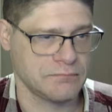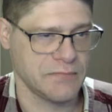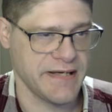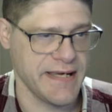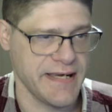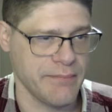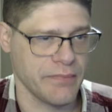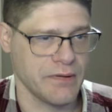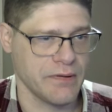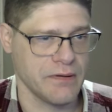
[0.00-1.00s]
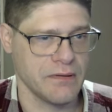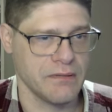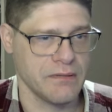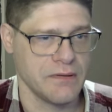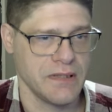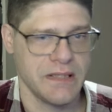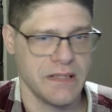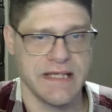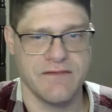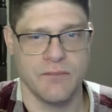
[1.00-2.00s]
Keep uh,
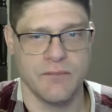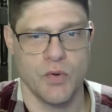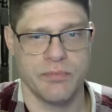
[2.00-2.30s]
even more